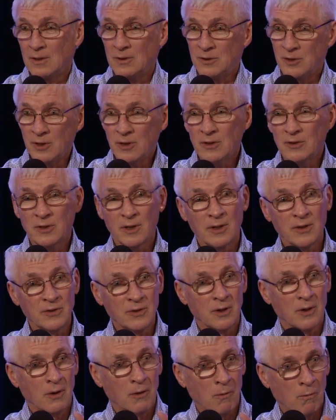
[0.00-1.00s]

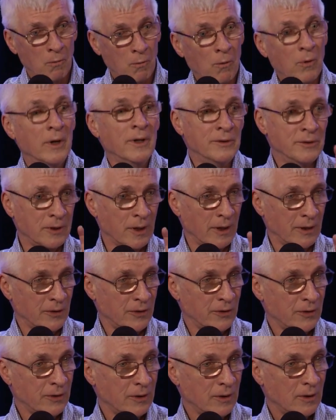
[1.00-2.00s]
Jesus warns
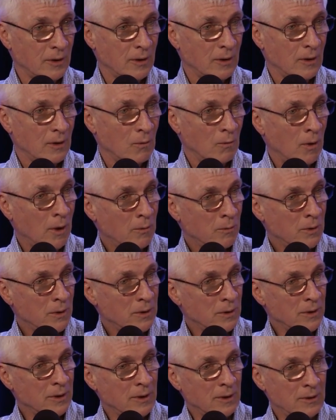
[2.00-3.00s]
us what
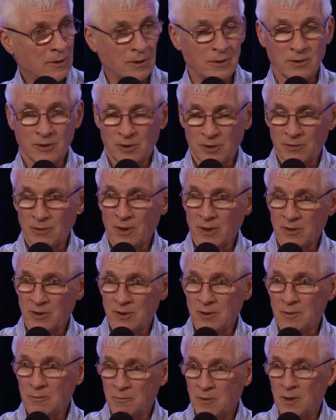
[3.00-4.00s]
will lead to
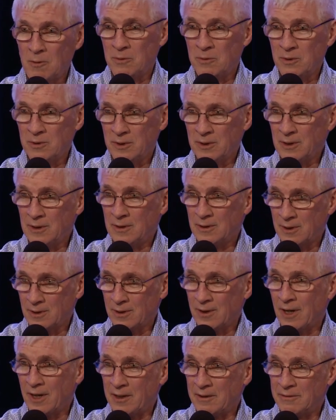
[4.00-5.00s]
destruction, will lead to
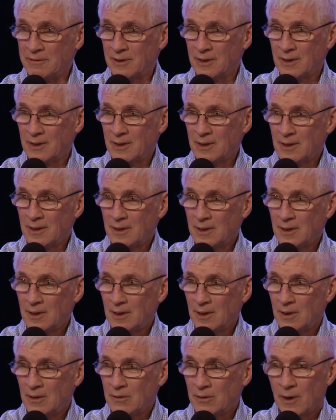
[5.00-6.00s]
life.
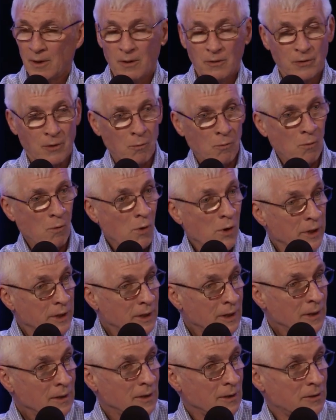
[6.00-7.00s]
The
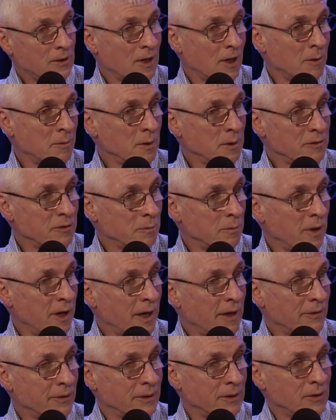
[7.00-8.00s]
warning that's coming from
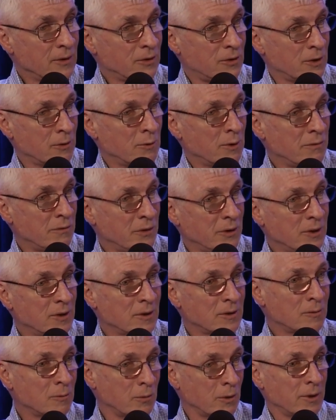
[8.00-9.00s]
heaven is the
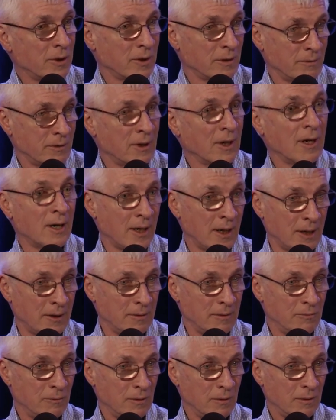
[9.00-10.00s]
revealed Word of God,
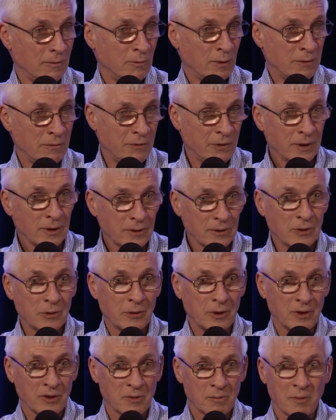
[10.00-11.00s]
revealed
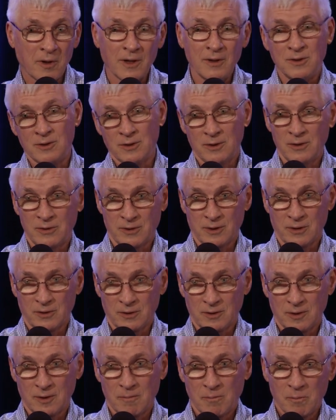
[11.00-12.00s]
to us by
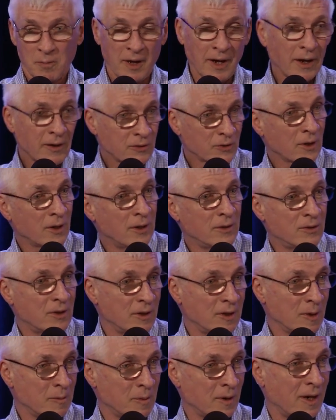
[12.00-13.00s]
Jesus, passed on to
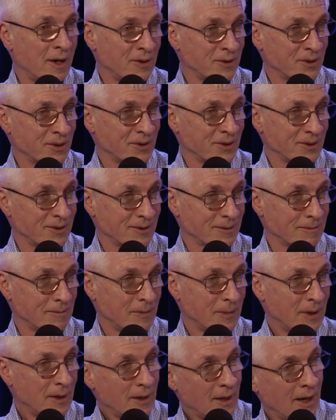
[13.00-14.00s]
the apostles,
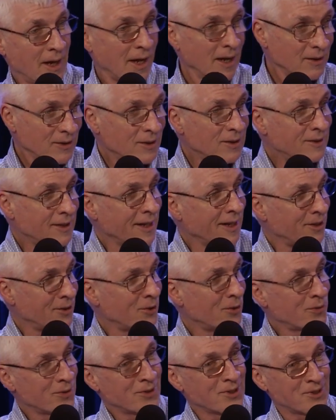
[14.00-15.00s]
handed down
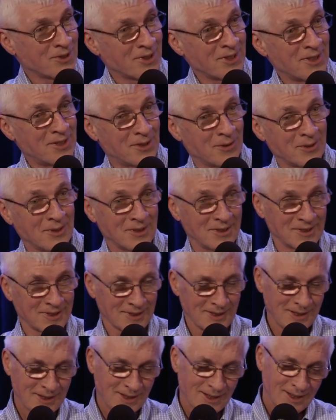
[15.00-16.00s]
over the centuries,
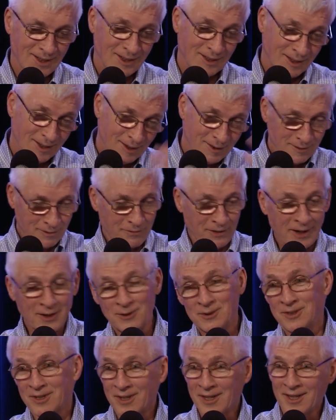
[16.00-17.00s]

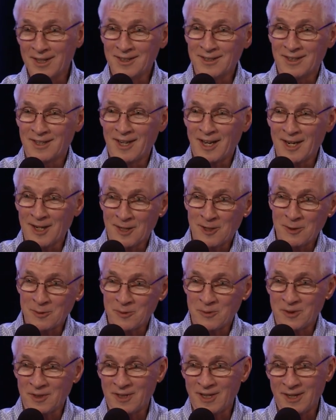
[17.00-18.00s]
found today in the
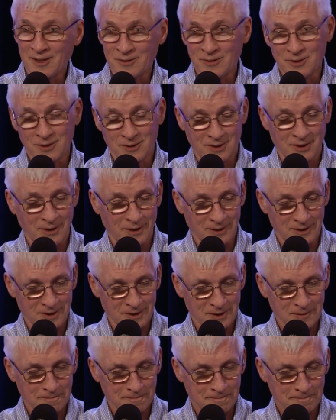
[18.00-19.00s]
Catechism of the Catholic
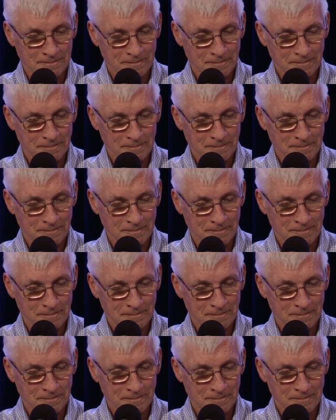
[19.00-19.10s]
Church.